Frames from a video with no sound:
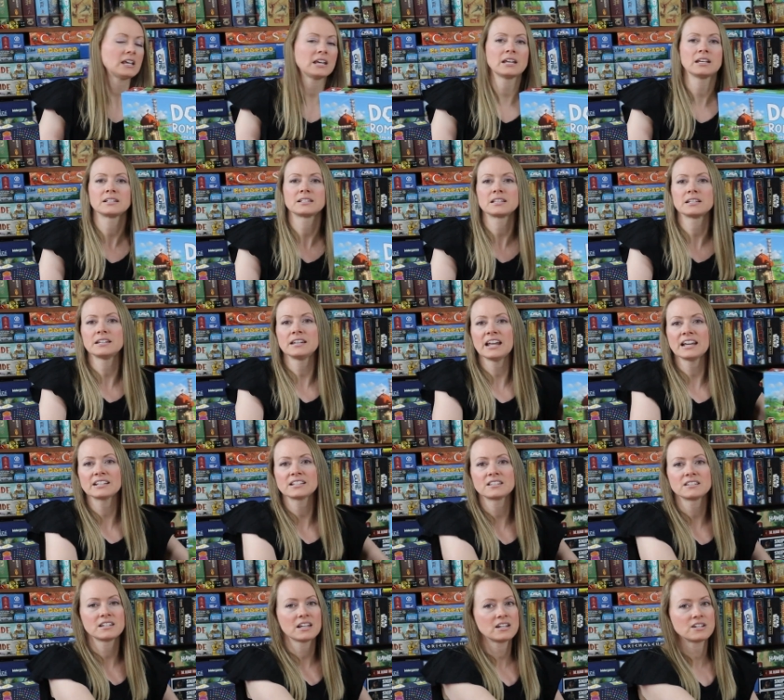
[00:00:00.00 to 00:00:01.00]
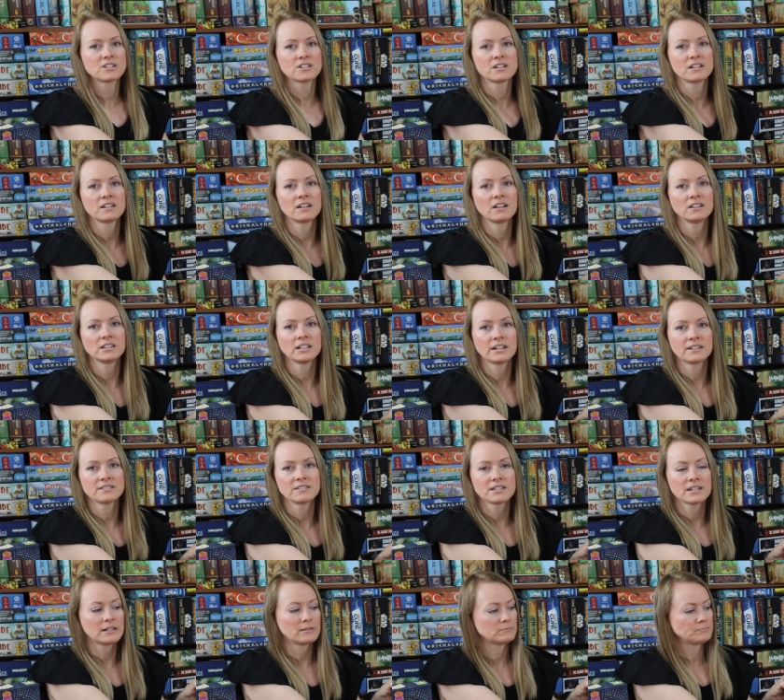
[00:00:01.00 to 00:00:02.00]
is Next Station
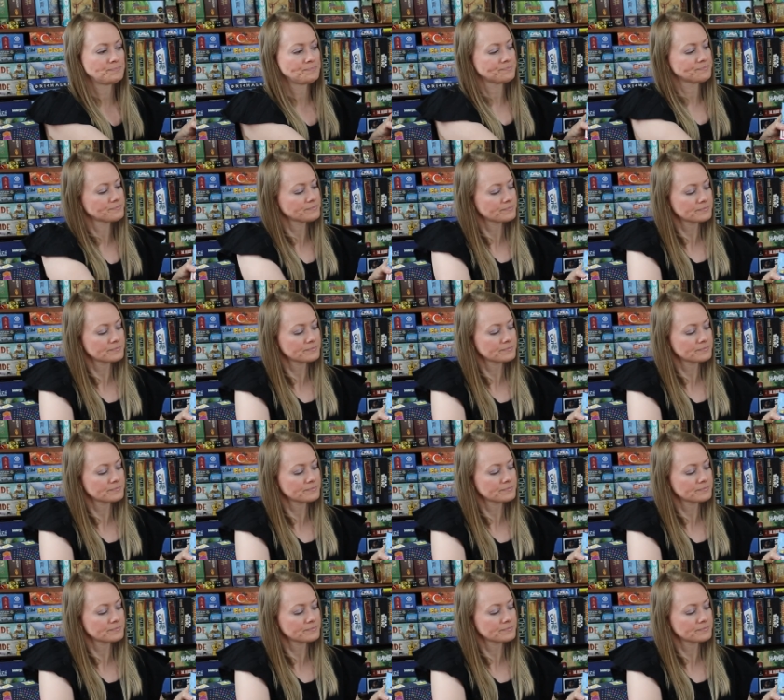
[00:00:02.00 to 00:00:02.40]
London.